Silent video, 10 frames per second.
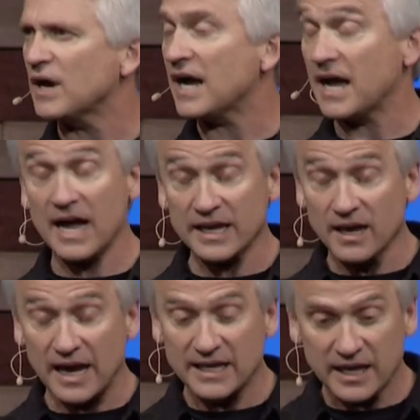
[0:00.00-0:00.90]
I,
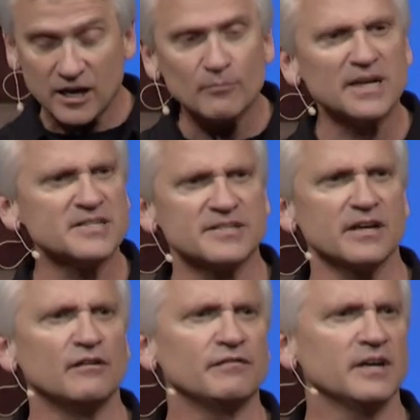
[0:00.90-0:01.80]
I, I count
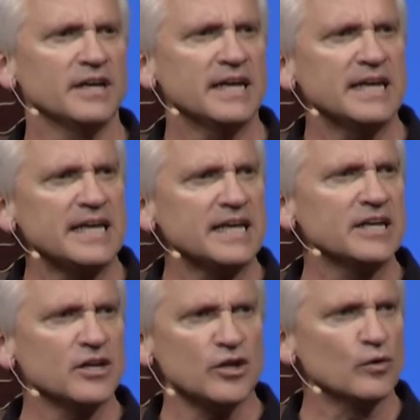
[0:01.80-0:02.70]
myself
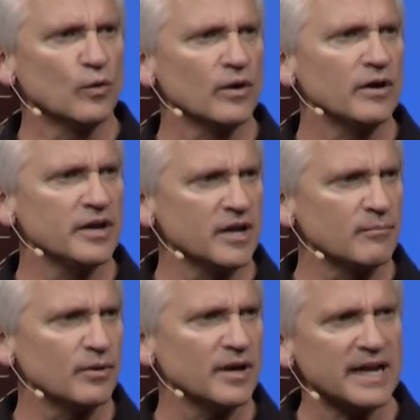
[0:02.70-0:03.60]
in your number.